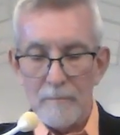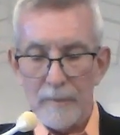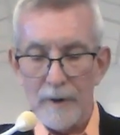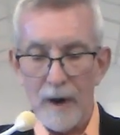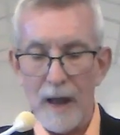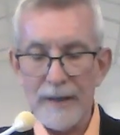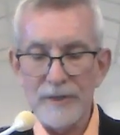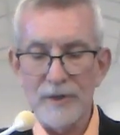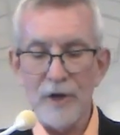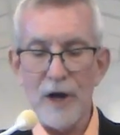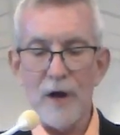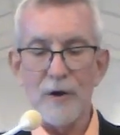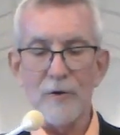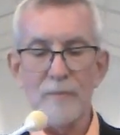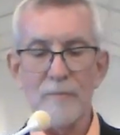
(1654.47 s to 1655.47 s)
Like
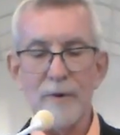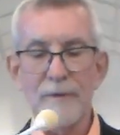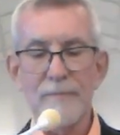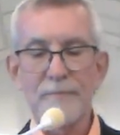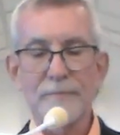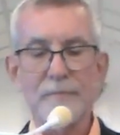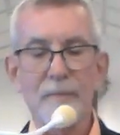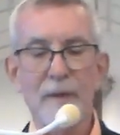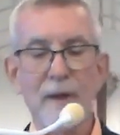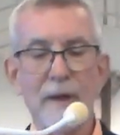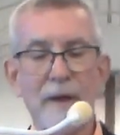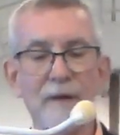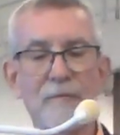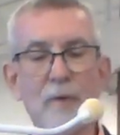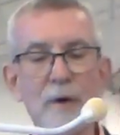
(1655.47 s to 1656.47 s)
Job,
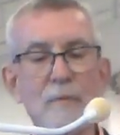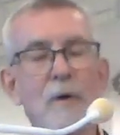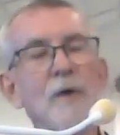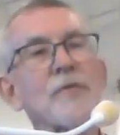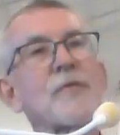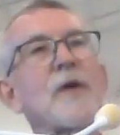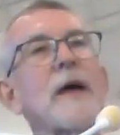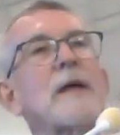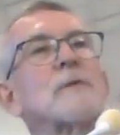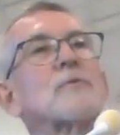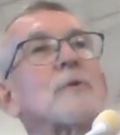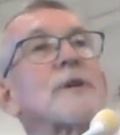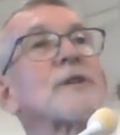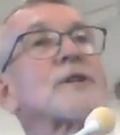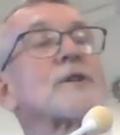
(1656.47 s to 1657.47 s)
if we want things
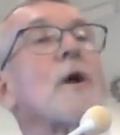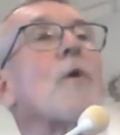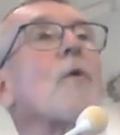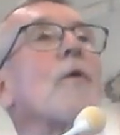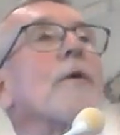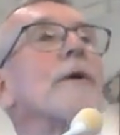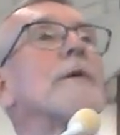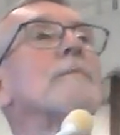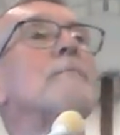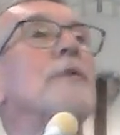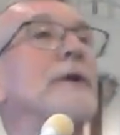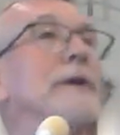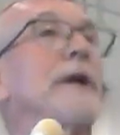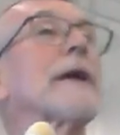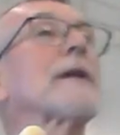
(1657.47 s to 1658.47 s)
restored,
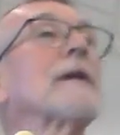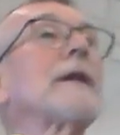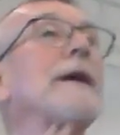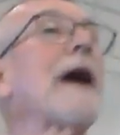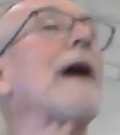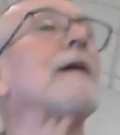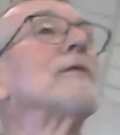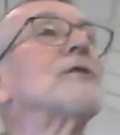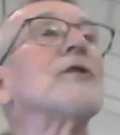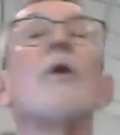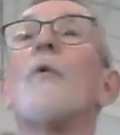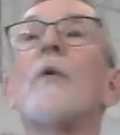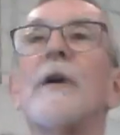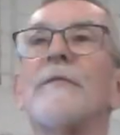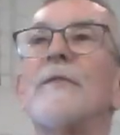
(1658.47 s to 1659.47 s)
particularly our
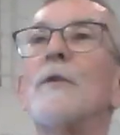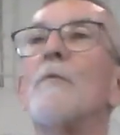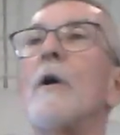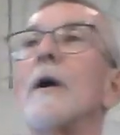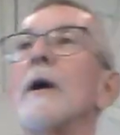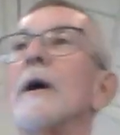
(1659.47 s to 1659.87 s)
joy, if you want